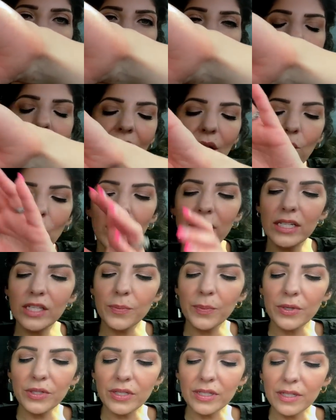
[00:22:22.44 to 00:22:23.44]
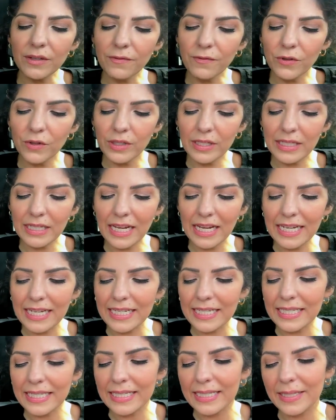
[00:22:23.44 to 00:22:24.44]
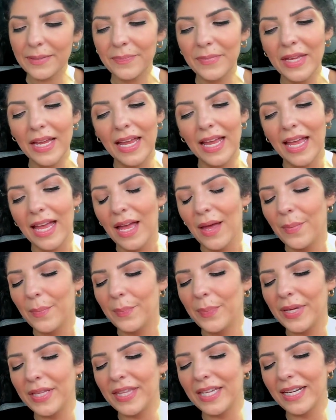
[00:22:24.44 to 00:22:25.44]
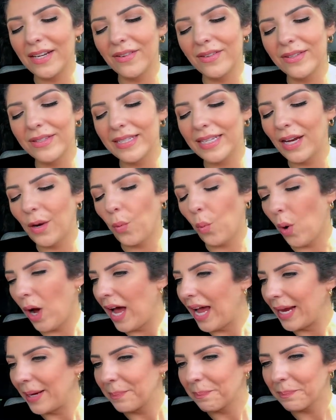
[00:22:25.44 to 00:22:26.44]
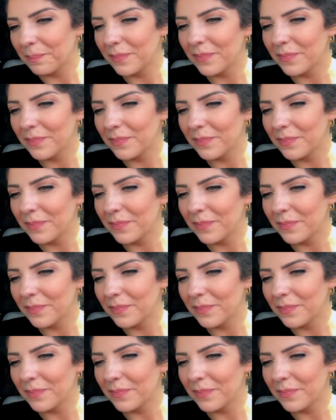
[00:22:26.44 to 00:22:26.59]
And I wanted to purchase a full size, but then I was like, why?